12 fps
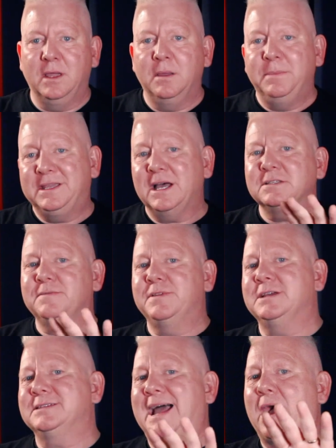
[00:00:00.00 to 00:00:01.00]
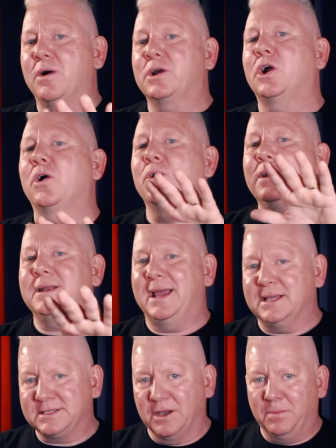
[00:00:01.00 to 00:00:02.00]
Because of this, our current
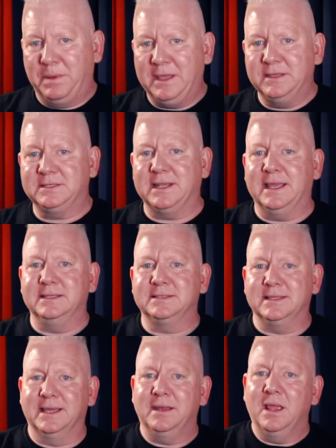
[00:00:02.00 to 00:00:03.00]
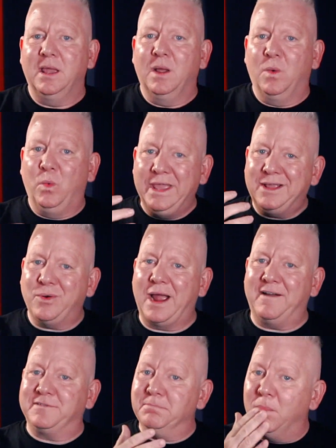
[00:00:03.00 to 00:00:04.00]
SOP states that we
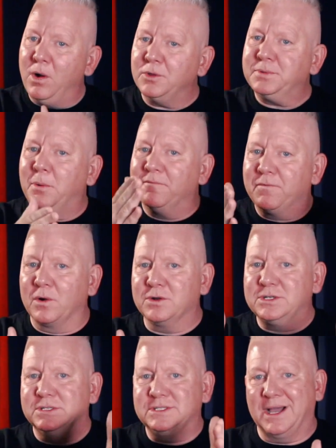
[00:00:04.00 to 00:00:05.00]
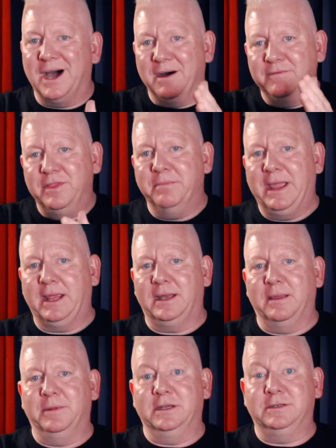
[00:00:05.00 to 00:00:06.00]
craft multiple versions of the main
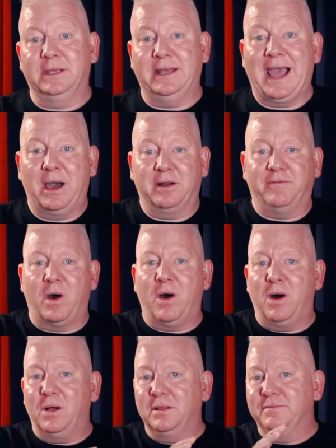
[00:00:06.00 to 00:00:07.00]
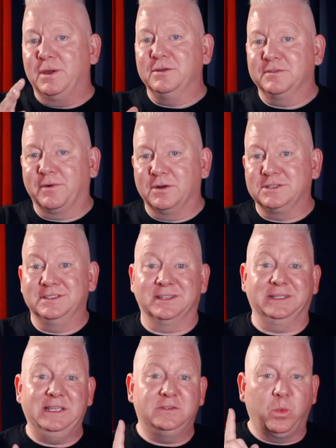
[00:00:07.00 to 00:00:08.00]
image, and out of all of those versions,
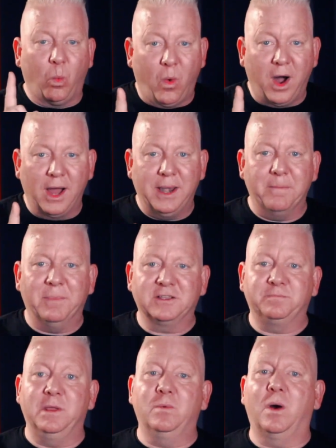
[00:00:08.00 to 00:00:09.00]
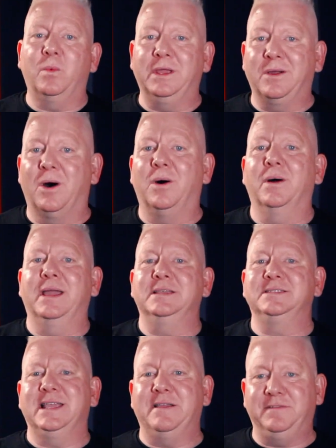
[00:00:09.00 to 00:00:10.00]
at least one must be what we call a
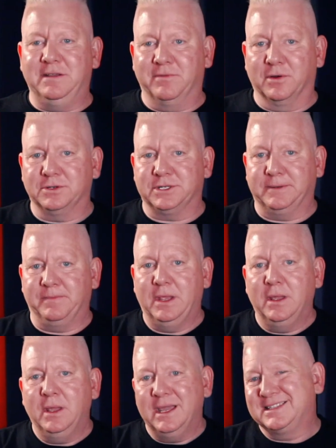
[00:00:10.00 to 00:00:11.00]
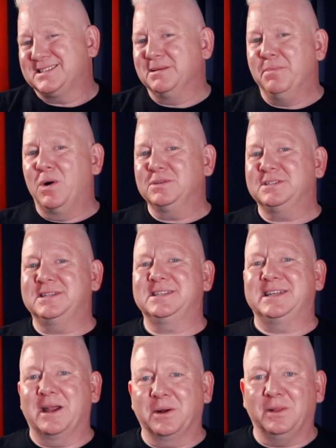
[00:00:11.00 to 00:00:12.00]
safety version. It's the most
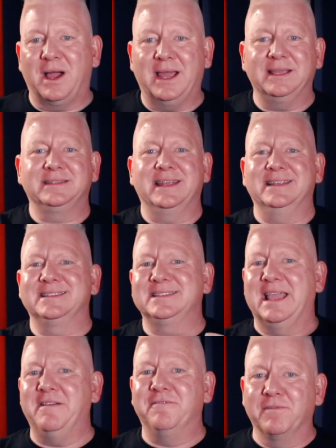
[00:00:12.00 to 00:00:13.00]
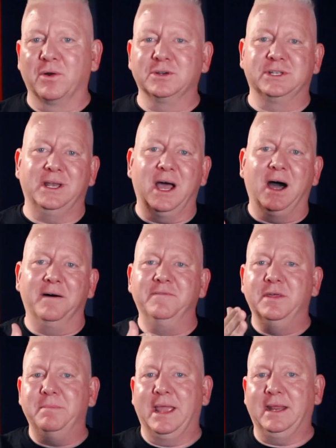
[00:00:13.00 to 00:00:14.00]
sterilized and safe version of
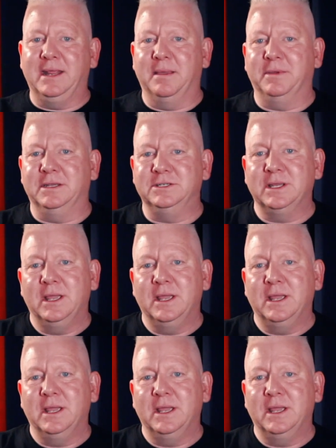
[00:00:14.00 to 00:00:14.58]
the main image,